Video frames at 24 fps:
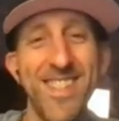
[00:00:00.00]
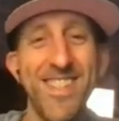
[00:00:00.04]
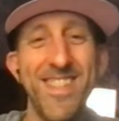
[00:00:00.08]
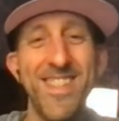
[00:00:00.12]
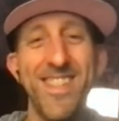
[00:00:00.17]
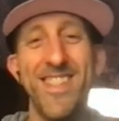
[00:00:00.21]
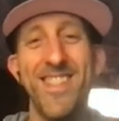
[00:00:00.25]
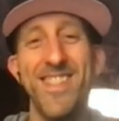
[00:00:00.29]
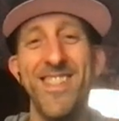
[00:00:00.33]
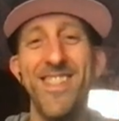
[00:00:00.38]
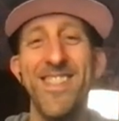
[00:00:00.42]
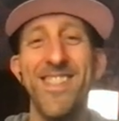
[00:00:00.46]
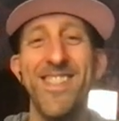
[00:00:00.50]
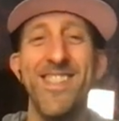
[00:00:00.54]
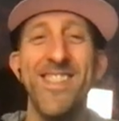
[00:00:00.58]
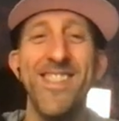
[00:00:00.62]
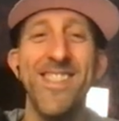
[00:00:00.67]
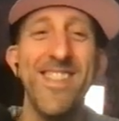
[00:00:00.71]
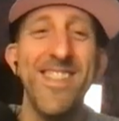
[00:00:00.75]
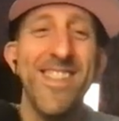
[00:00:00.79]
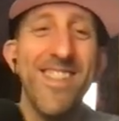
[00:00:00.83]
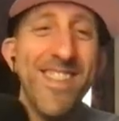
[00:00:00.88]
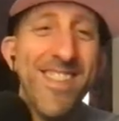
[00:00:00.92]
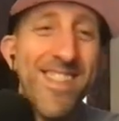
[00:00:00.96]

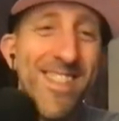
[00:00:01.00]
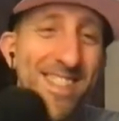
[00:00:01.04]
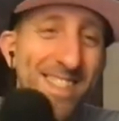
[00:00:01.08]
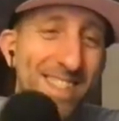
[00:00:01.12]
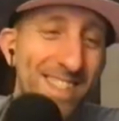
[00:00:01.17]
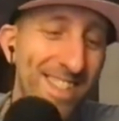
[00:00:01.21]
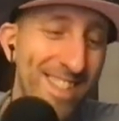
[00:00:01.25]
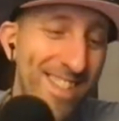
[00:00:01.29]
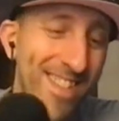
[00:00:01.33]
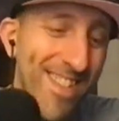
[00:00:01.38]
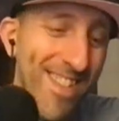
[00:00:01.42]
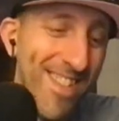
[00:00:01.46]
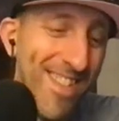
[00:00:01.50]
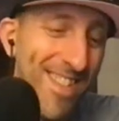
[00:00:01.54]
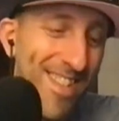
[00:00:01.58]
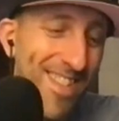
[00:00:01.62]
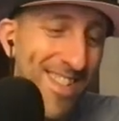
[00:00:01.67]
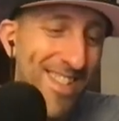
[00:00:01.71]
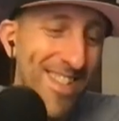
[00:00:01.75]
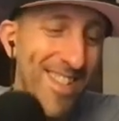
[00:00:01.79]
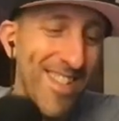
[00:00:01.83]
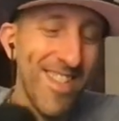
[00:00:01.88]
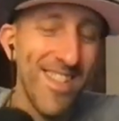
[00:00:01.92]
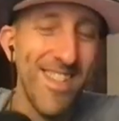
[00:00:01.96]

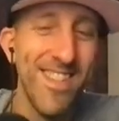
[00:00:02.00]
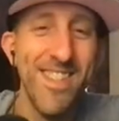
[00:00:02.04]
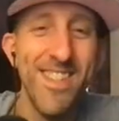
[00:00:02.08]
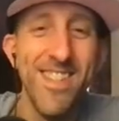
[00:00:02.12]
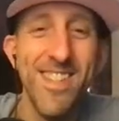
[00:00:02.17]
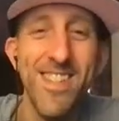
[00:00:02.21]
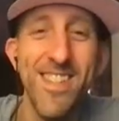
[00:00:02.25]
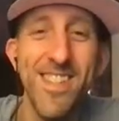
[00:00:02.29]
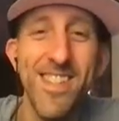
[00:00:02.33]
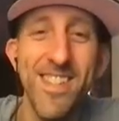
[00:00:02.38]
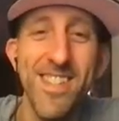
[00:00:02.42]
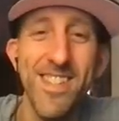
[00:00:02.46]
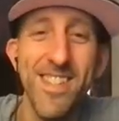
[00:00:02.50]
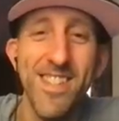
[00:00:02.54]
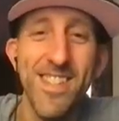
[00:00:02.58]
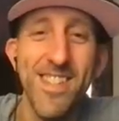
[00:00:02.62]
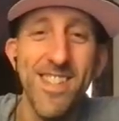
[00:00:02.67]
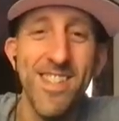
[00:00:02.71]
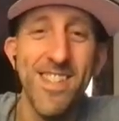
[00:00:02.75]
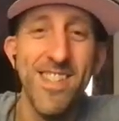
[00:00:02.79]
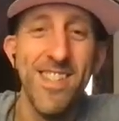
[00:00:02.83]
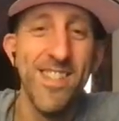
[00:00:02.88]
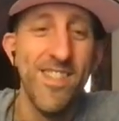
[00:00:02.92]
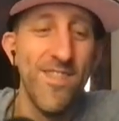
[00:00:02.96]

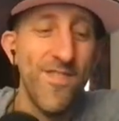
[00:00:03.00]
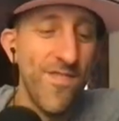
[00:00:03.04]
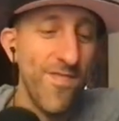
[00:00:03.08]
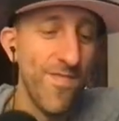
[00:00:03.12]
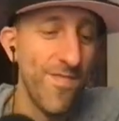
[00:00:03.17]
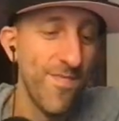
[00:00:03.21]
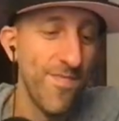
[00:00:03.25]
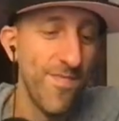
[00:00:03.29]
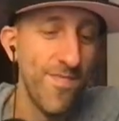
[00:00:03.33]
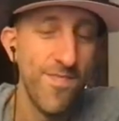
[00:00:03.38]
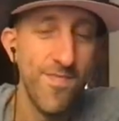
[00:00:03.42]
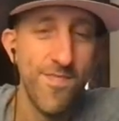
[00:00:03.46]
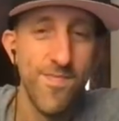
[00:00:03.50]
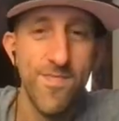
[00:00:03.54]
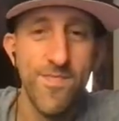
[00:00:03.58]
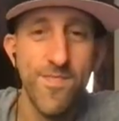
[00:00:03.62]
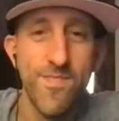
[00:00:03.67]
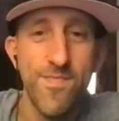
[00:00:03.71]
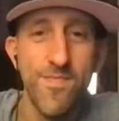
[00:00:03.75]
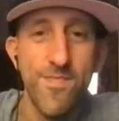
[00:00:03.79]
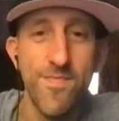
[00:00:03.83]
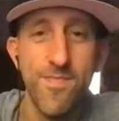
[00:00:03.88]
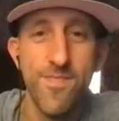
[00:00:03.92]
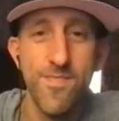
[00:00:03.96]

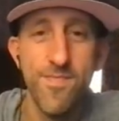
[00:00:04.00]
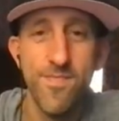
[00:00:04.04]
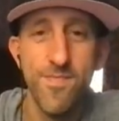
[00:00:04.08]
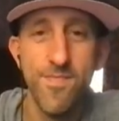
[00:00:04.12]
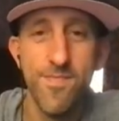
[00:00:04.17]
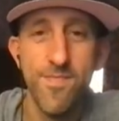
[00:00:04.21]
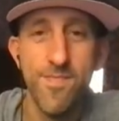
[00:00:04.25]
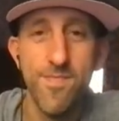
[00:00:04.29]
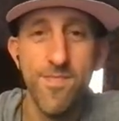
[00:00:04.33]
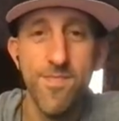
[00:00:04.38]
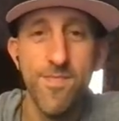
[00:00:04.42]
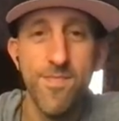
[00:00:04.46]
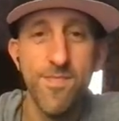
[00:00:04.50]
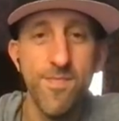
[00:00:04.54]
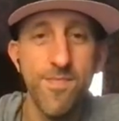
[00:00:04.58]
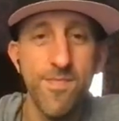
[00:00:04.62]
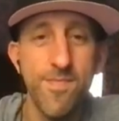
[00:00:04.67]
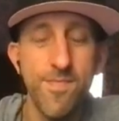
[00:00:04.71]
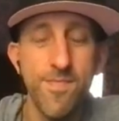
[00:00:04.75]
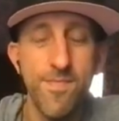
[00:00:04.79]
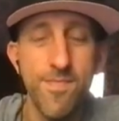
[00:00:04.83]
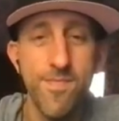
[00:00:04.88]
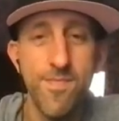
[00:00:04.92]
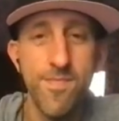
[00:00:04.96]

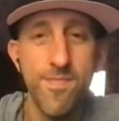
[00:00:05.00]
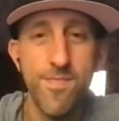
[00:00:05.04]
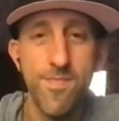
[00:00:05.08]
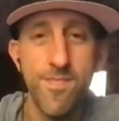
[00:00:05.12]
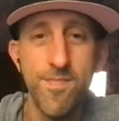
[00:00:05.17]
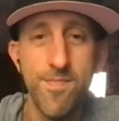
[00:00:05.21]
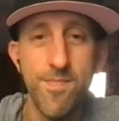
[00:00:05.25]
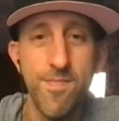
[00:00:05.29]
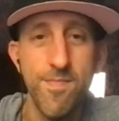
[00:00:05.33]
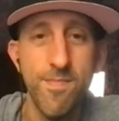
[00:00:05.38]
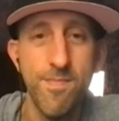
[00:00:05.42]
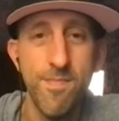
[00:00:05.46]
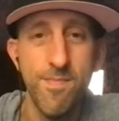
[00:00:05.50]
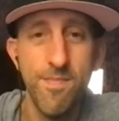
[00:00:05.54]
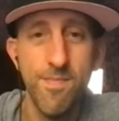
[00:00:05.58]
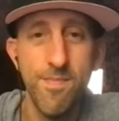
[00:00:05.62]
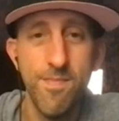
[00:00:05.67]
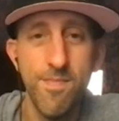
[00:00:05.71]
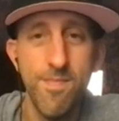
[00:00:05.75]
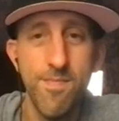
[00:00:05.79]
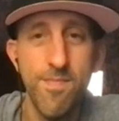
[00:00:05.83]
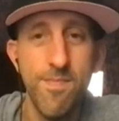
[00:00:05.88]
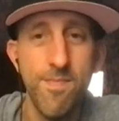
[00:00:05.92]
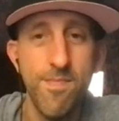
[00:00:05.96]

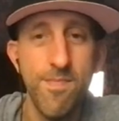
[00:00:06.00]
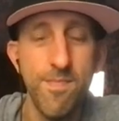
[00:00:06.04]
No words are spoken by the person on screen.